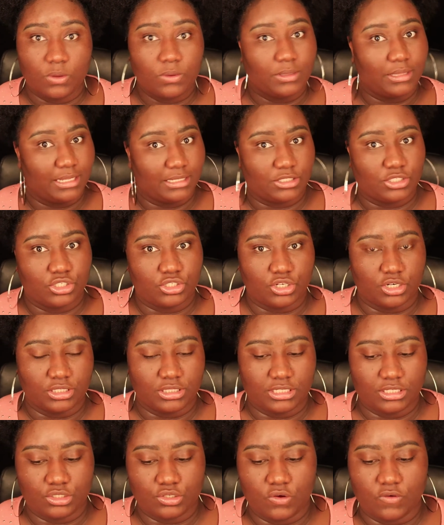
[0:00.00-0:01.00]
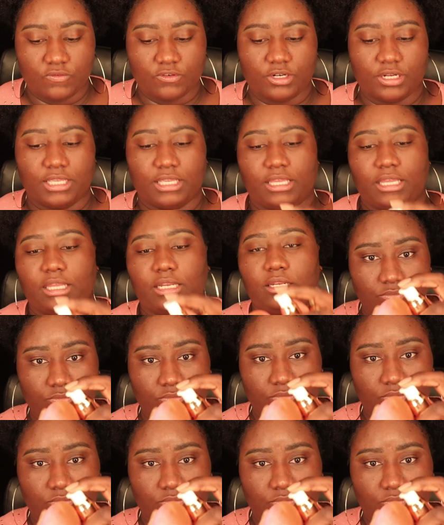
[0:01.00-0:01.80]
let's start this over again.